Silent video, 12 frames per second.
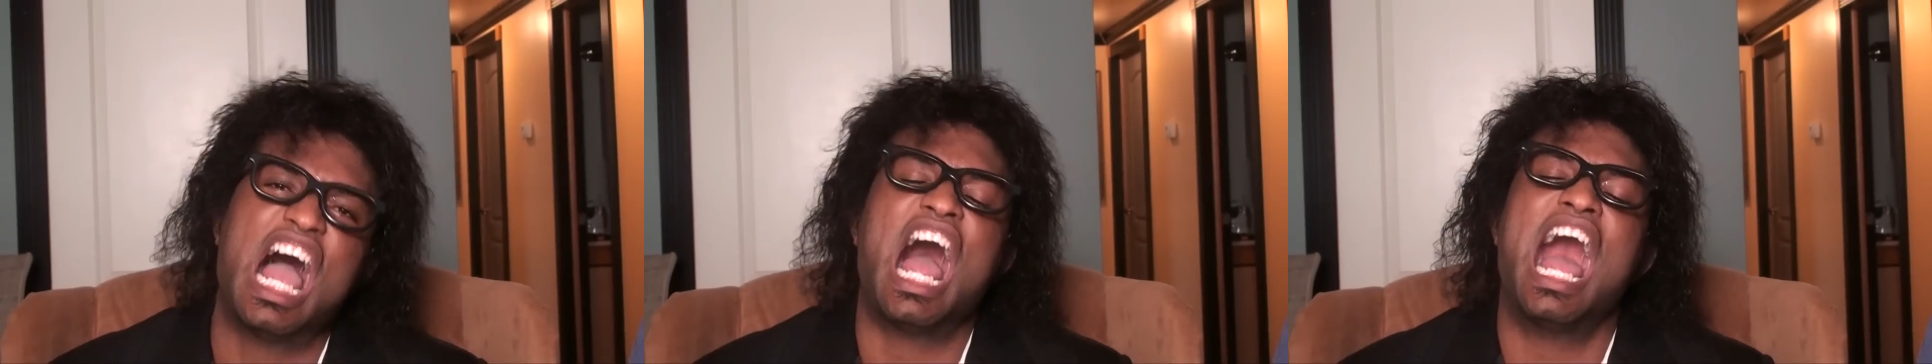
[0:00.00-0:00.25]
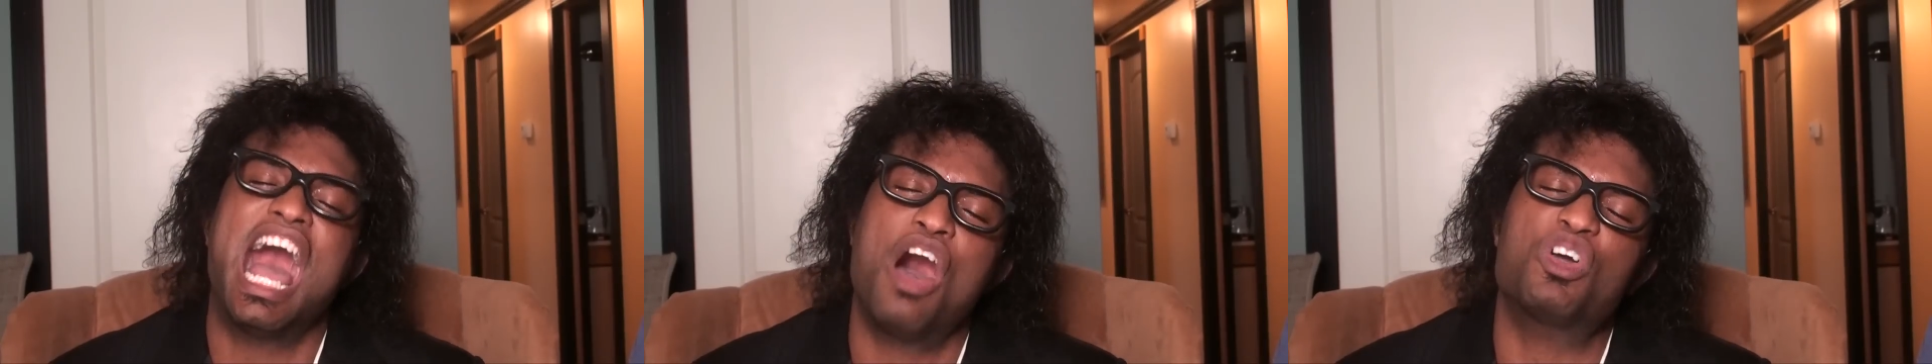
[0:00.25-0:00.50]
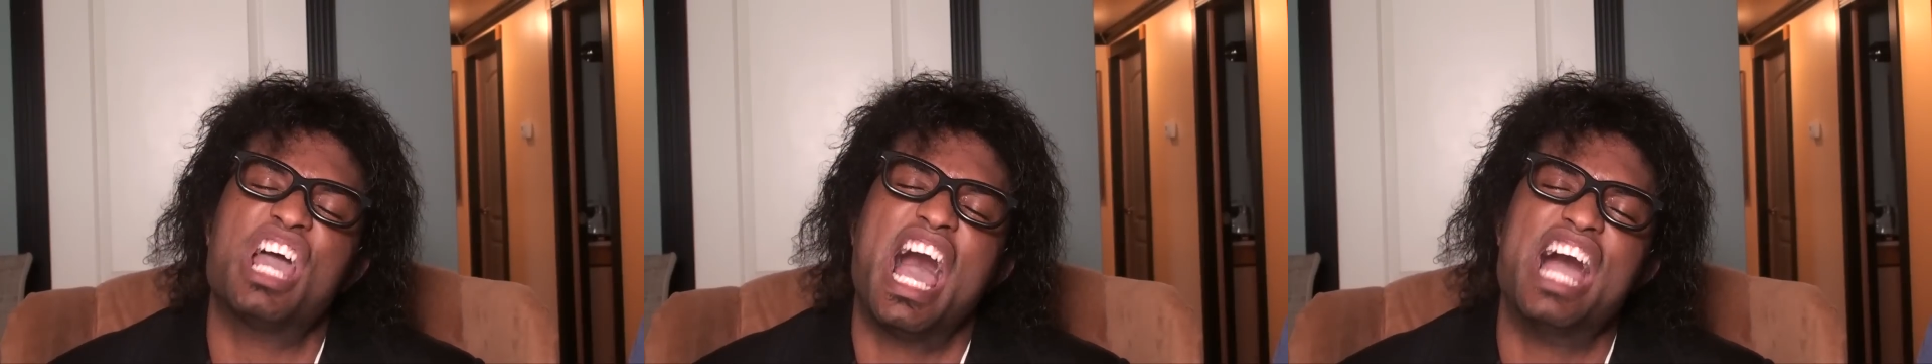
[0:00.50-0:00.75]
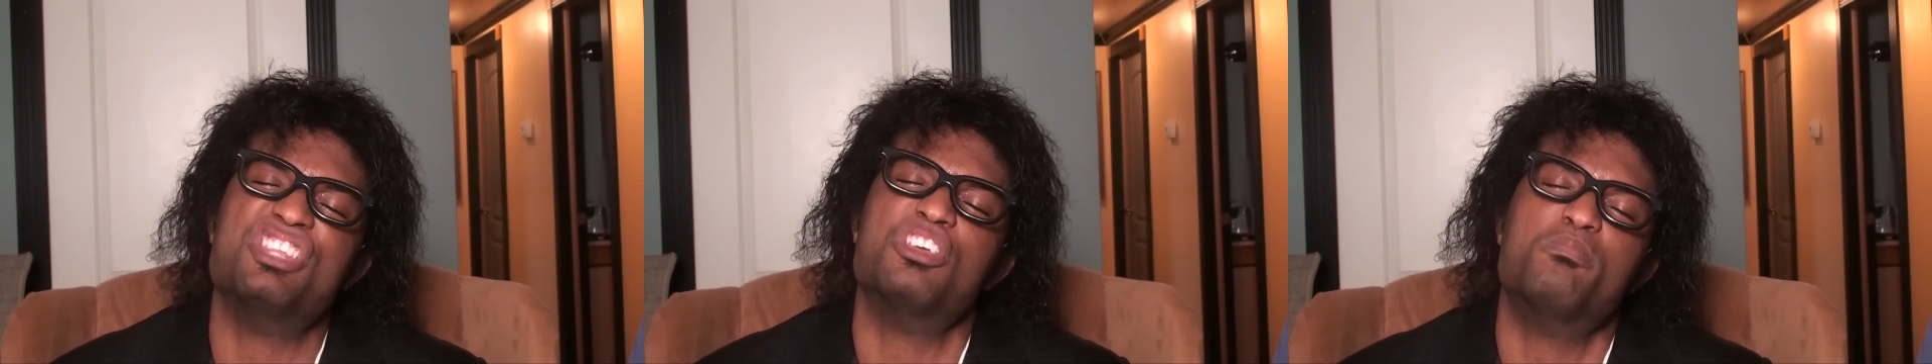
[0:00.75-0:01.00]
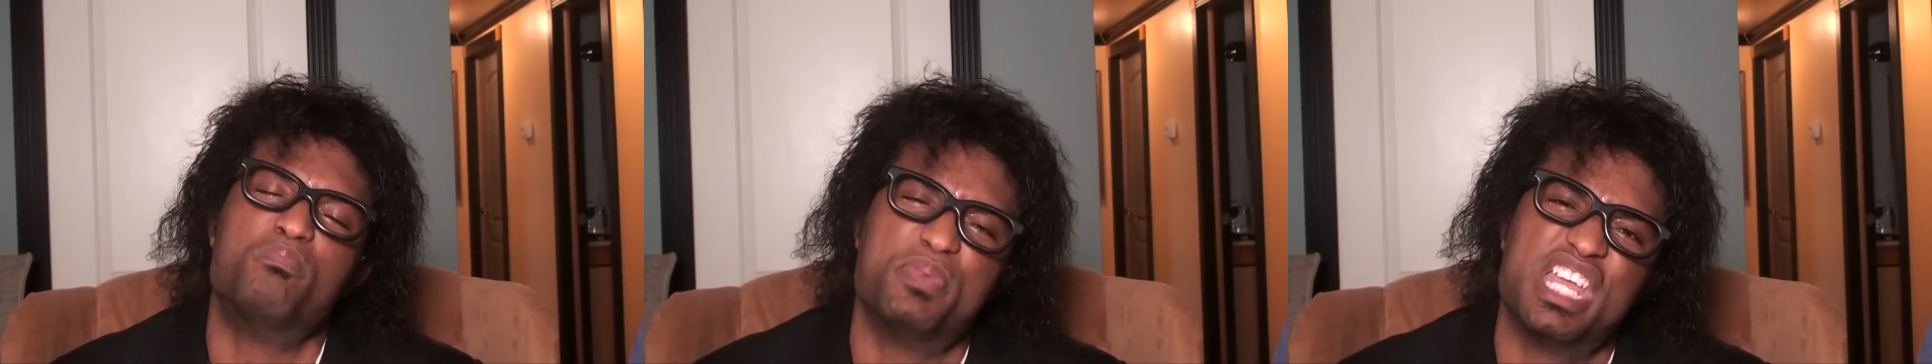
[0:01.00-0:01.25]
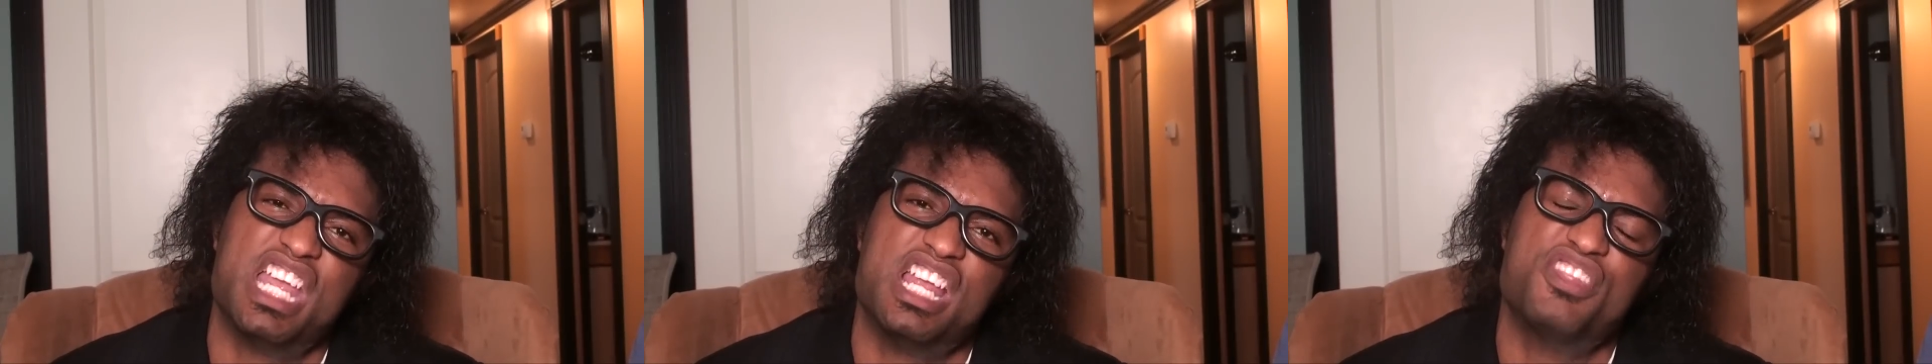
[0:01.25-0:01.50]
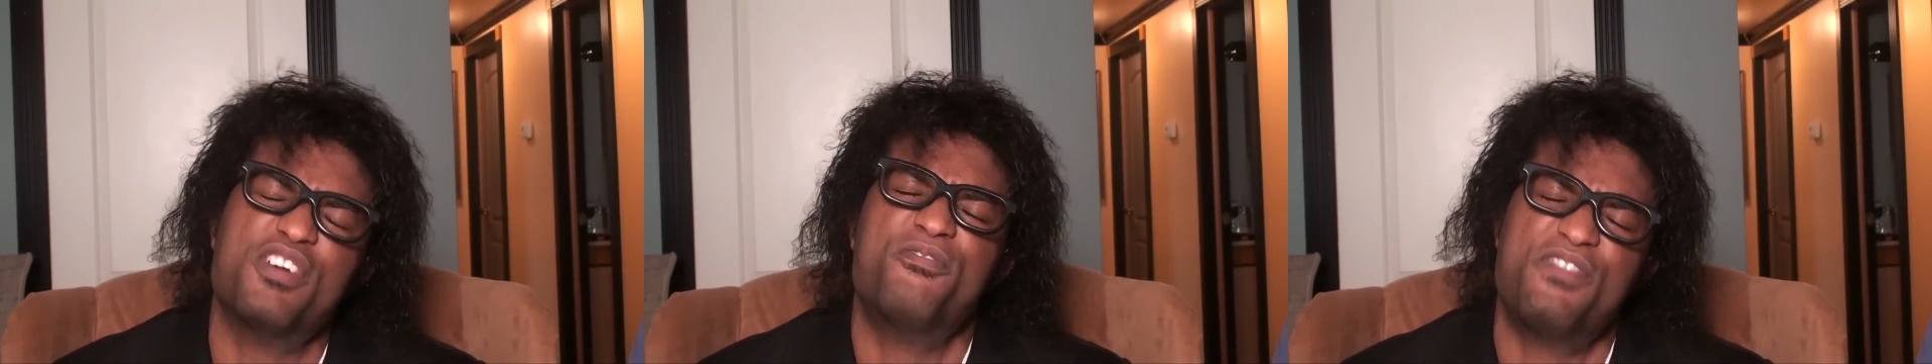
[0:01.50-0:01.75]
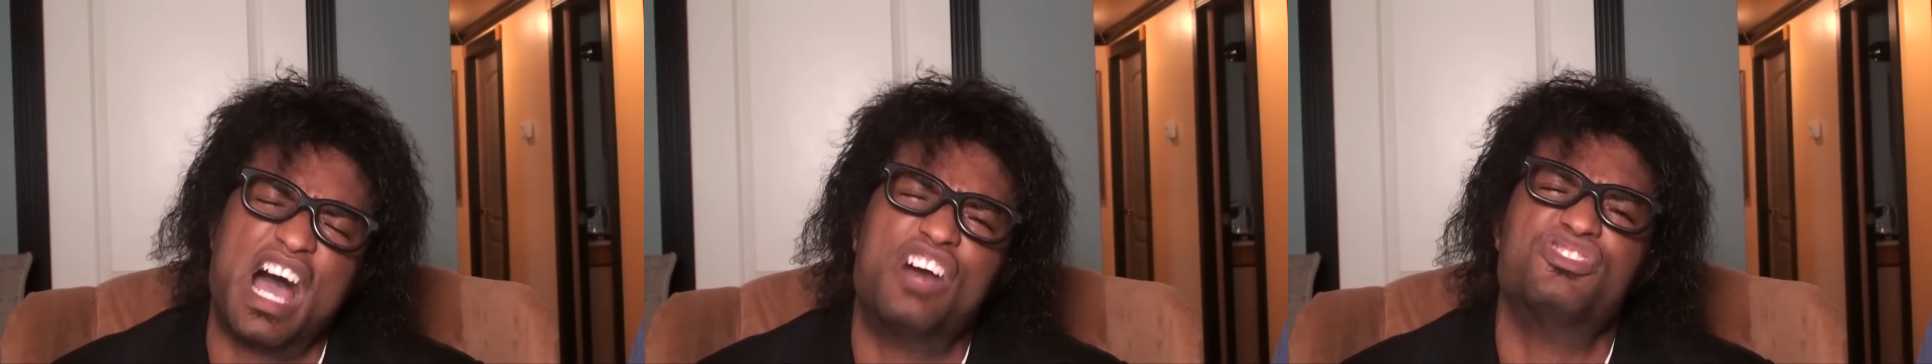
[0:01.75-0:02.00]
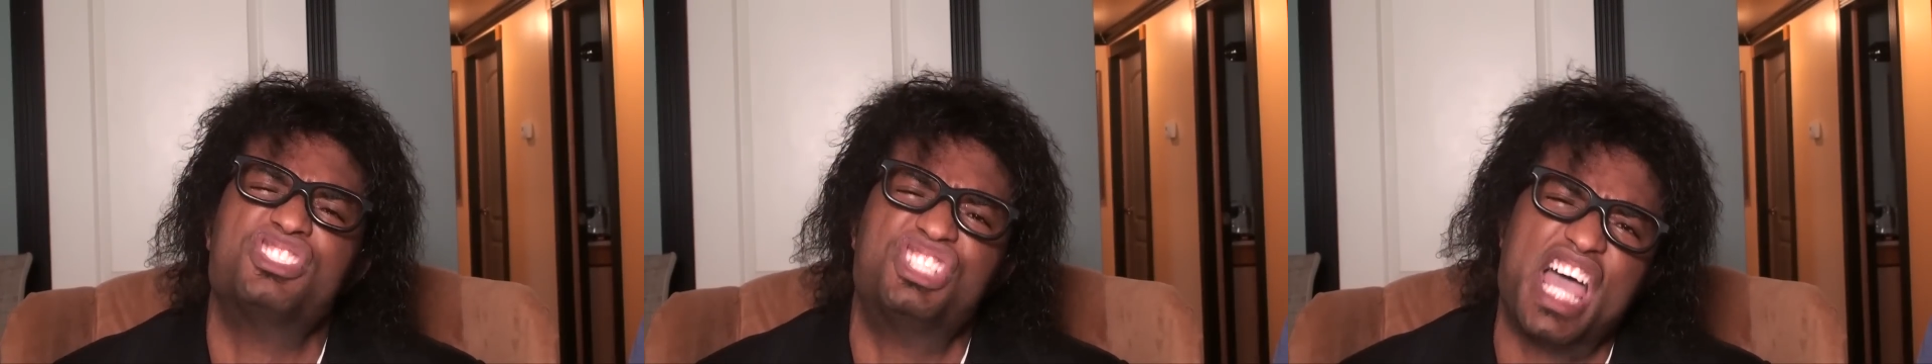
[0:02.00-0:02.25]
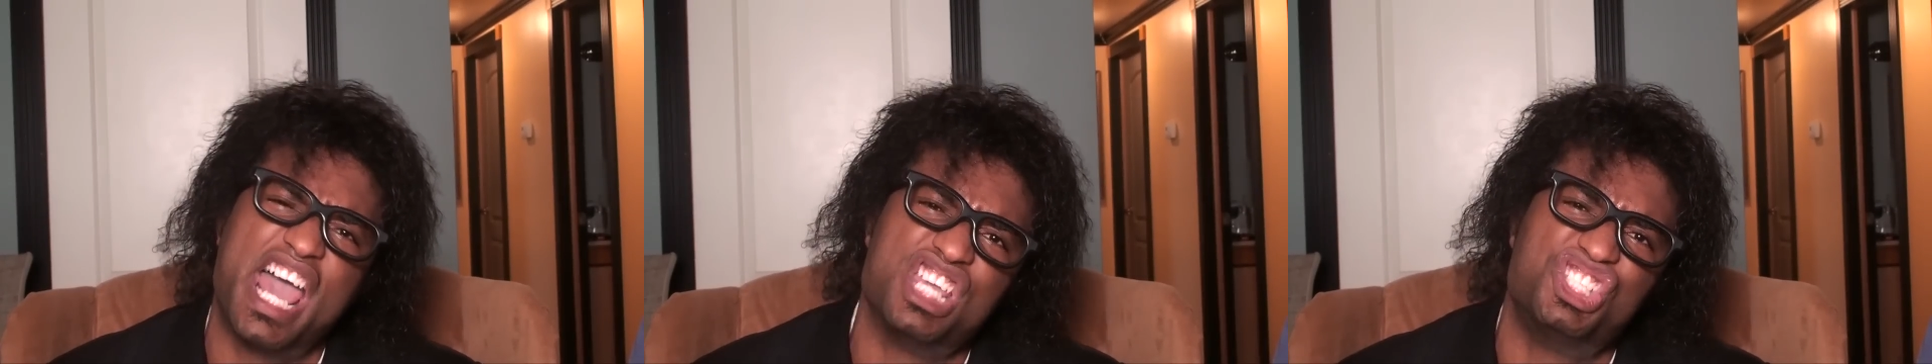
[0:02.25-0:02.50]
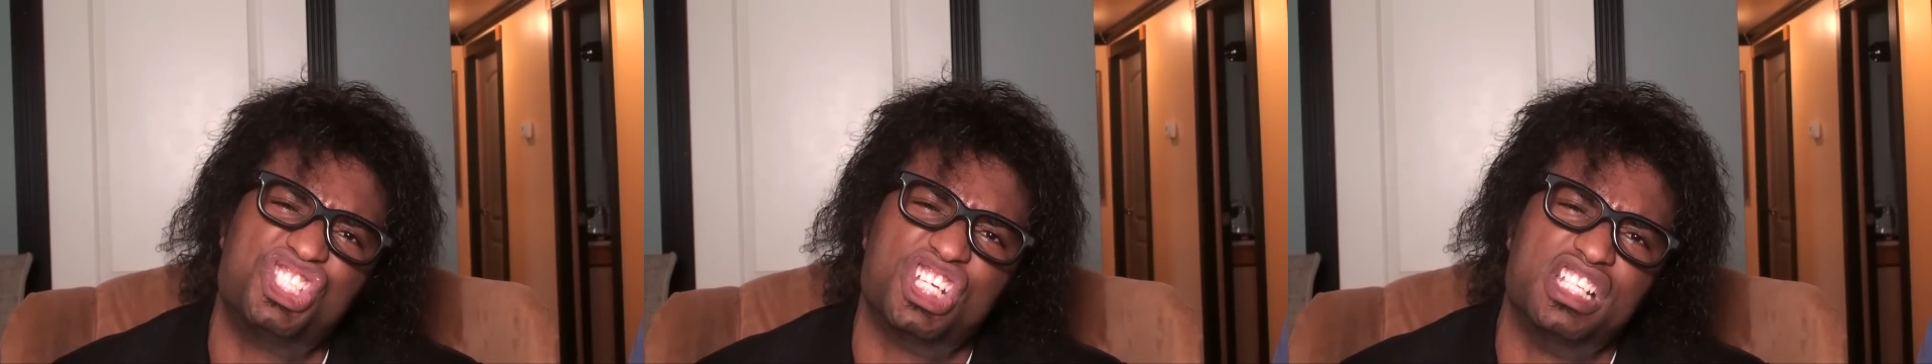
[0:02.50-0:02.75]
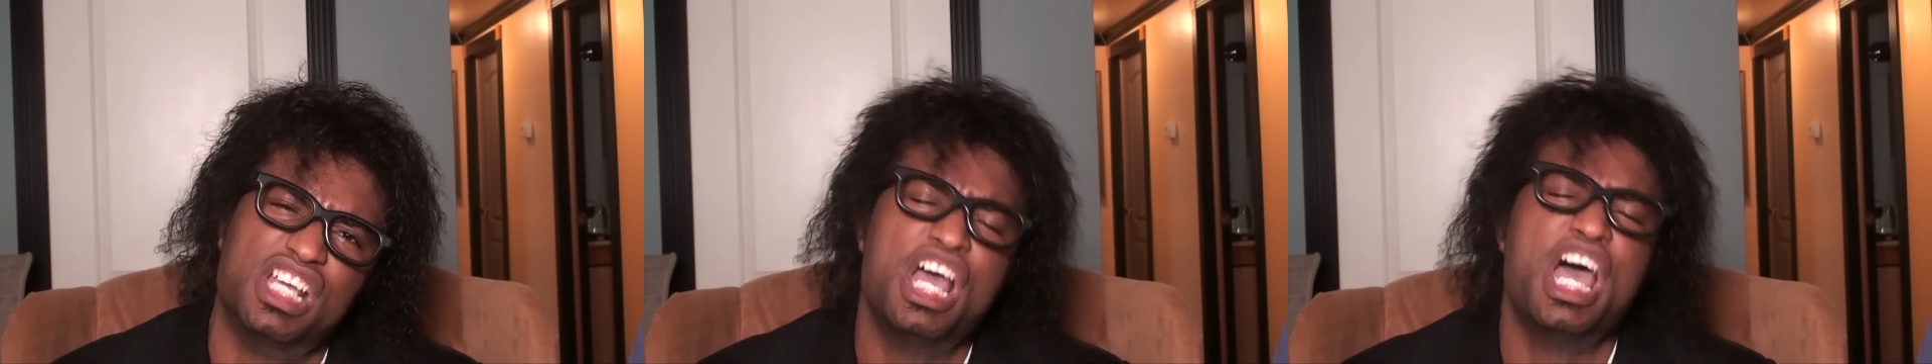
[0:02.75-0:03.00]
How can you be the foundation?